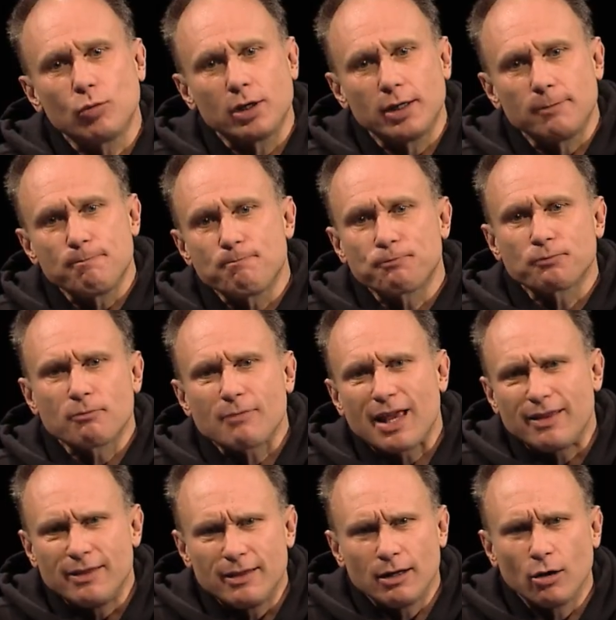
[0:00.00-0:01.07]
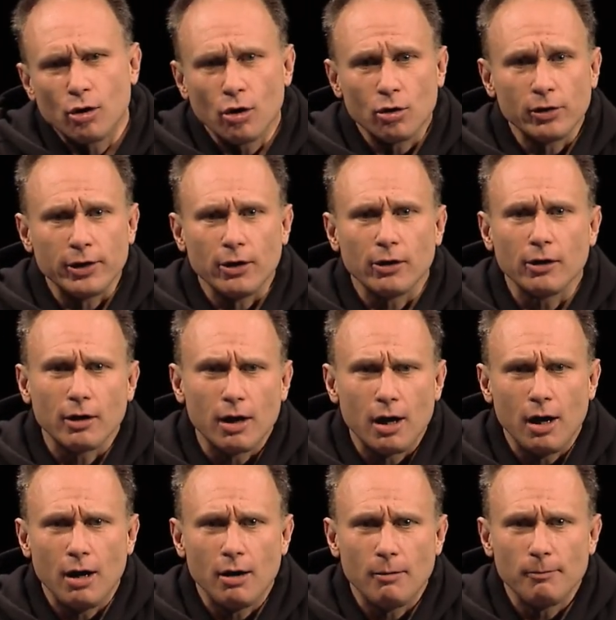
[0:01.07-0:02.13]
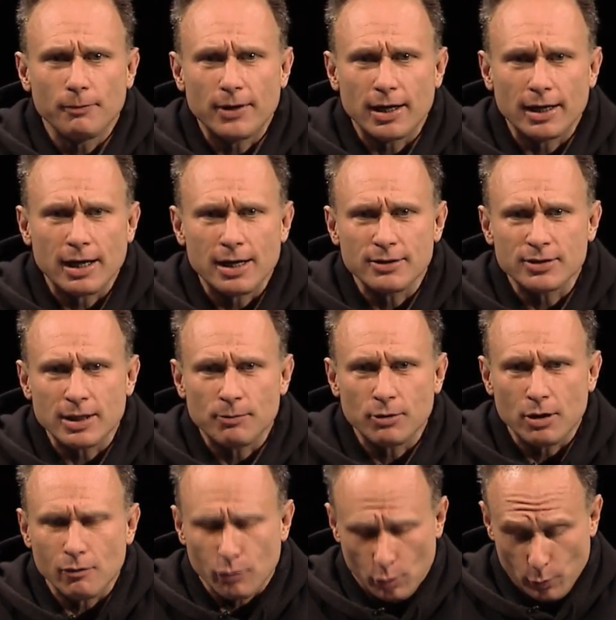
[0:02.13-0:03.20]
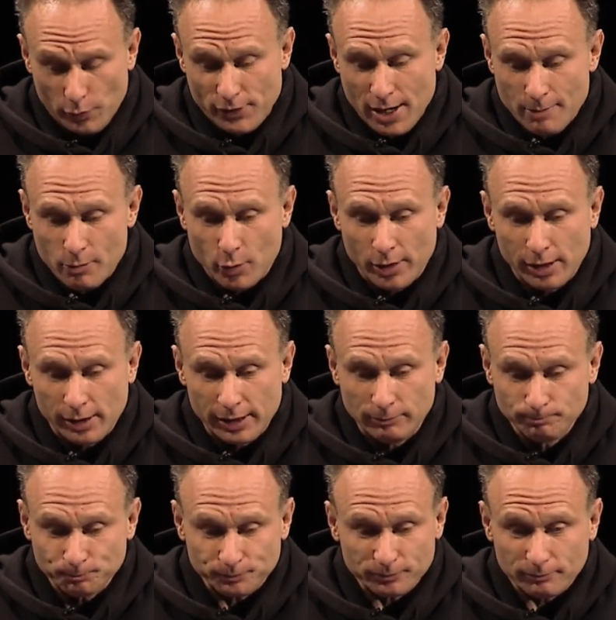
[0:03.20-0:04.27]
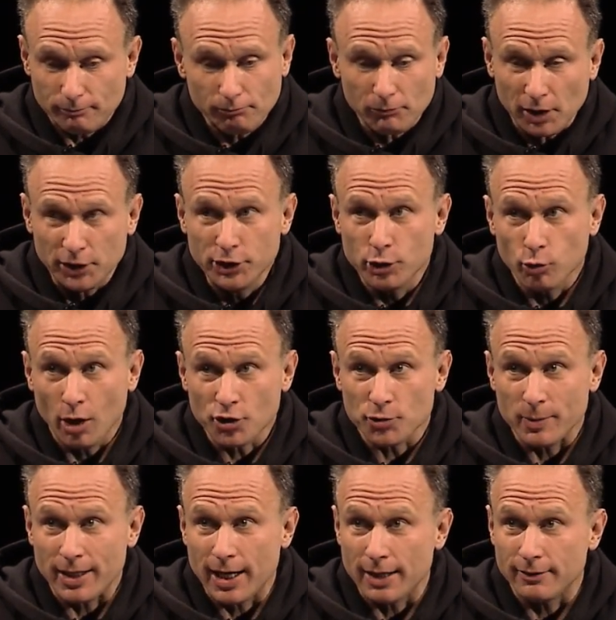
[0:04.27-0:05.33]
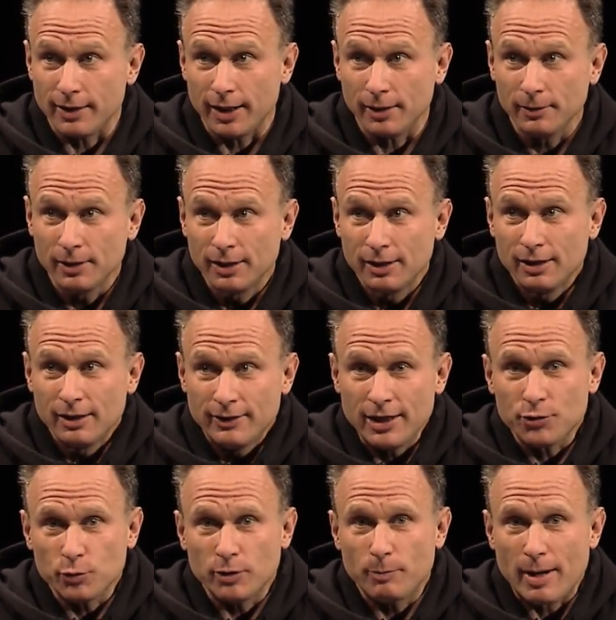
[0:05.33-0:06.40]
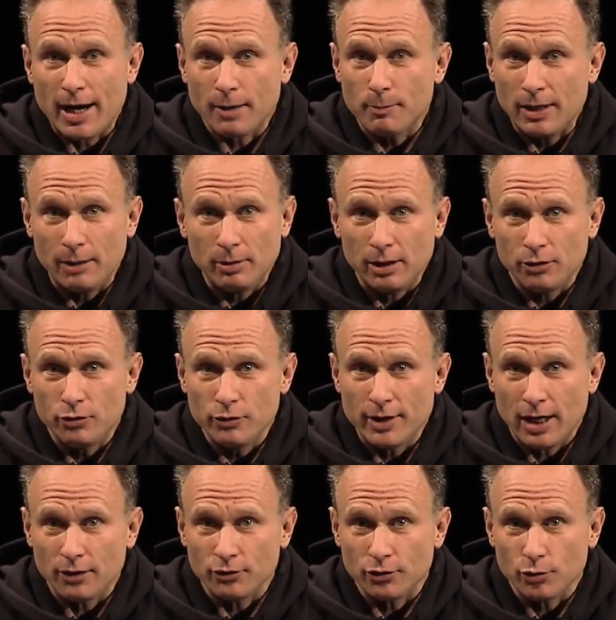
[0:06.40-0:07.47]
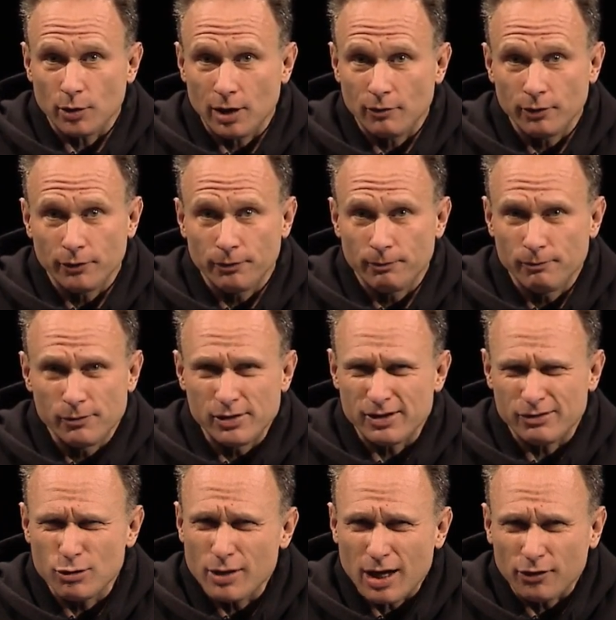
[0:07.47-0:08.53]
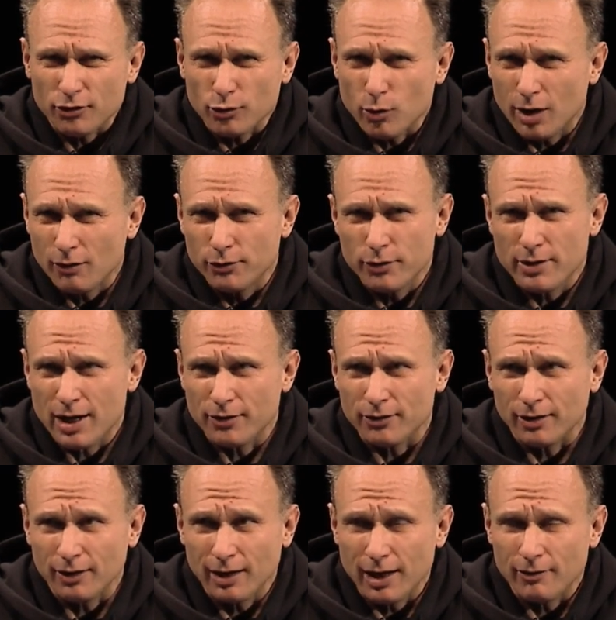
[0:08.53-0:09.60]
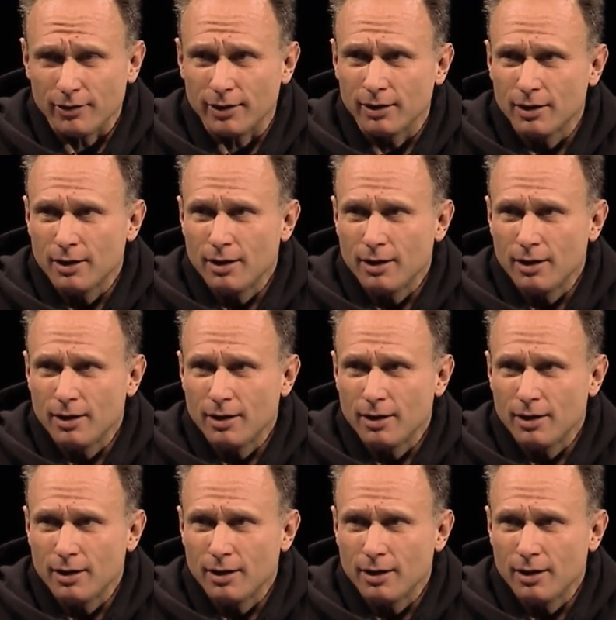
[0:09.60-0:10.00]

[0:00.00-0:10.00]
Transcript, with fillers: one earlier um, that I kind of skipped over with Tom Nohilly. He crushed me that day. Oh really? This was back maybe in 2012 or 2012 or 2011.